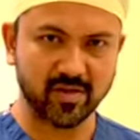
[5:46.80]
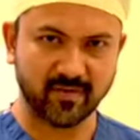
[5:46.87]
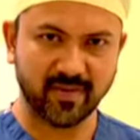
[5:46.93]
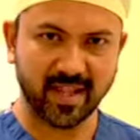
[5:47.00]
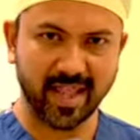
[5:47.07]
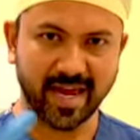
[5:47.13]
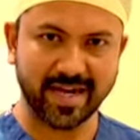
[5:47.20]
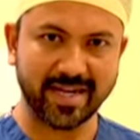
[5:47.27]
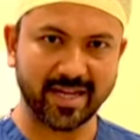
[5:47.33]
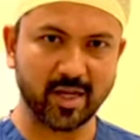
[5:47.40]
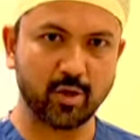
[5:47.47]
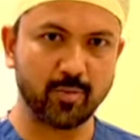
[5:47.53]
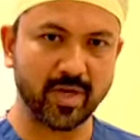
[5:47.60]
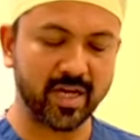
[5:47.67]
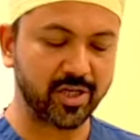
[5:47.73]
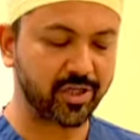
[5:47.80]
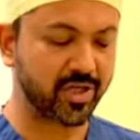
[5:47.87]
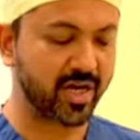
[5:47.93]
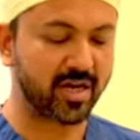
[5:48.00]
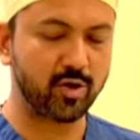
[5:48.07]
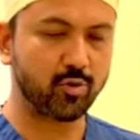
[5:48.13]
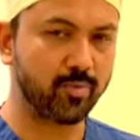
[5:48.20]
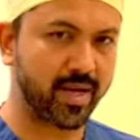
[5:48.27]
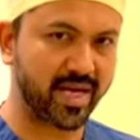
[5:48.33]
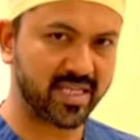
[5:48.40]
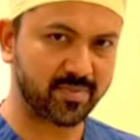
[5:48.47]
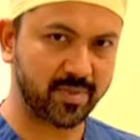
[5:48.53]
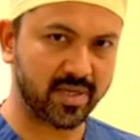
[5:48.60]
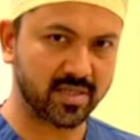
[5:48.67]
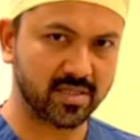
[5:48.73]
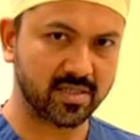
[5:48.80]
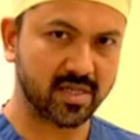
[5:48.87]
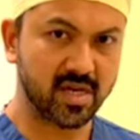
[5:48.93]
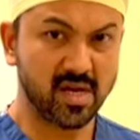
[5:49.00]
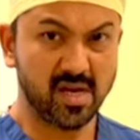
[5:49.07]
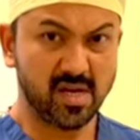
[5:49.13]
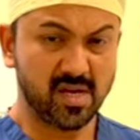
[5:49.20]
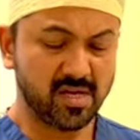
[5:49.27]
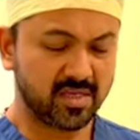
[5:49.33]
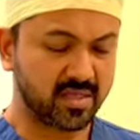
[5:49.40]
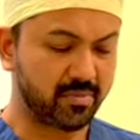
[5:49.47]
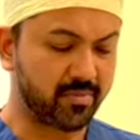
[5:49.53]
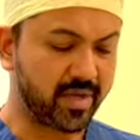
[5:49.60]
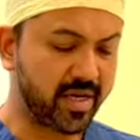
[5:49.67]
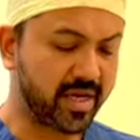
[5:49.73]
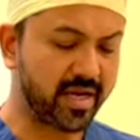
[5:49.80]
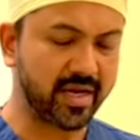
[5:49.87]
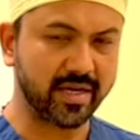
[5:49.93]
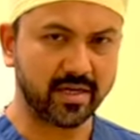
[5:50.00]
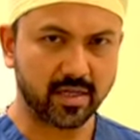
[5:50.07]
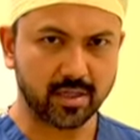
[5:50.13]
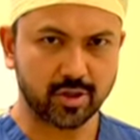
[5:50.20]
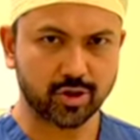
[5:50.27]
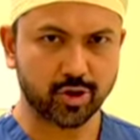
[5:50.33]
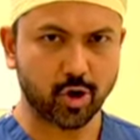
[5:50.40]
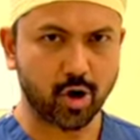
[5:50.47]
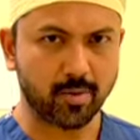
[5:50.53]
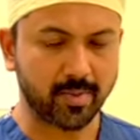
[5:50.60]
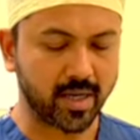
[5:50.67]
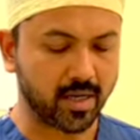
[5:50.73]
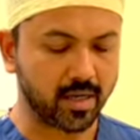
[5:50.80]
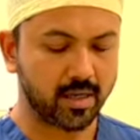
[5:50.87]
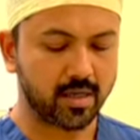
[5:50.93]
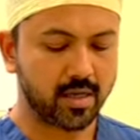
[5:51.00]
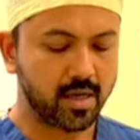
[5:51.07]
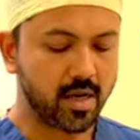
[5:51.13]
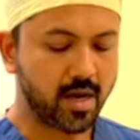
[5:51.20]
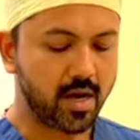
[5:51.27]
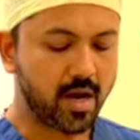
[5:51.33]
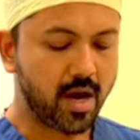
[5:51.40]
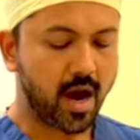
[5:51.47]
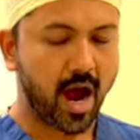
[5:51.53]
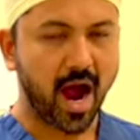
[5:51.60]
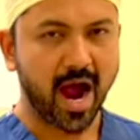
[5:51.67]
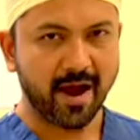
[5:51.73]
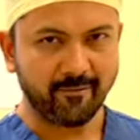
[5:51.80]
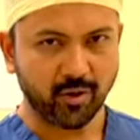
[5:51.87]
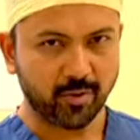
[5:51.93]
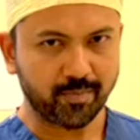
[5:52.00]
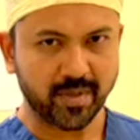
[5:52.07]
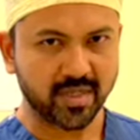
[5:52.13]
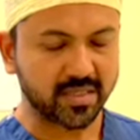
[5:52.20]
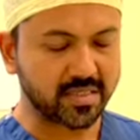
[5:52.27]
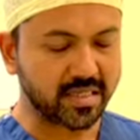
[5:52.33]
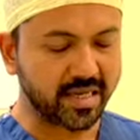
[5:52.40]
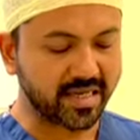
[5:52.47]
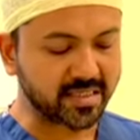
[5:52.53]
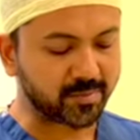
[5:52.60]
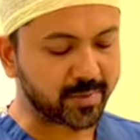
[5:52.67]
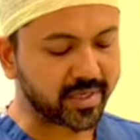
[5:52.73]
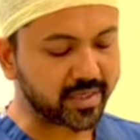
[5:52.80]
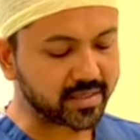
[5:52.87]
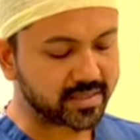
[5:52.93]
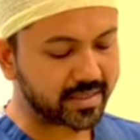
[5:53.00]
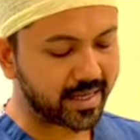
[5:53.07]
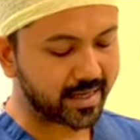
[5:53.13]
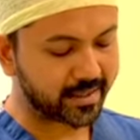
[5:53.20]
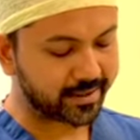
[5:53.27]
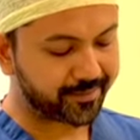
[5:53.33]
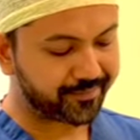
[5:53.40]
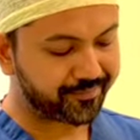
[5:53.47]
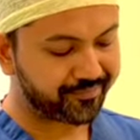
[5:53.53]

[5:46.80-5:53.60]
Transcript: of the light illumination and you may experience some heat trauma. I have not personally experienced that.